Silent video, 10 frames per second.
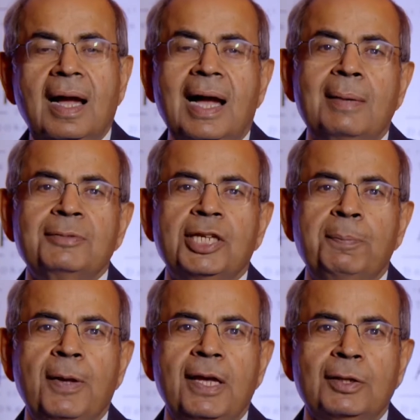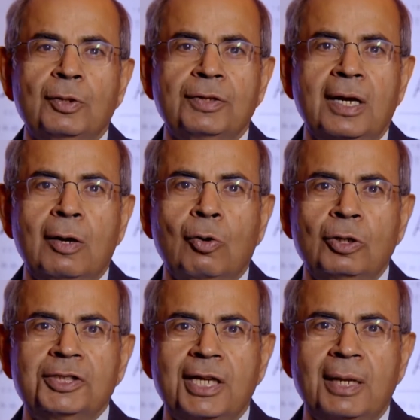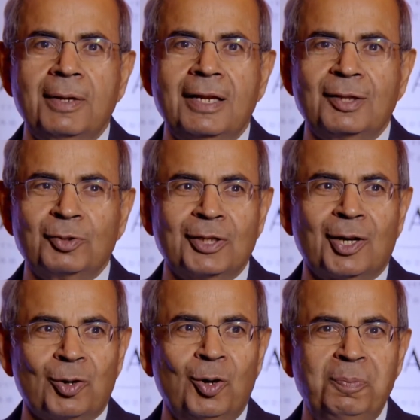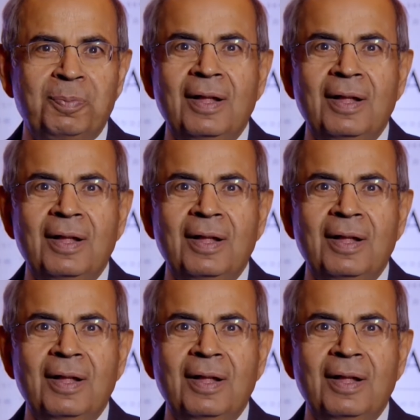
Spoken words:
I am GP Hinduja, co-chairman Hinduja Group,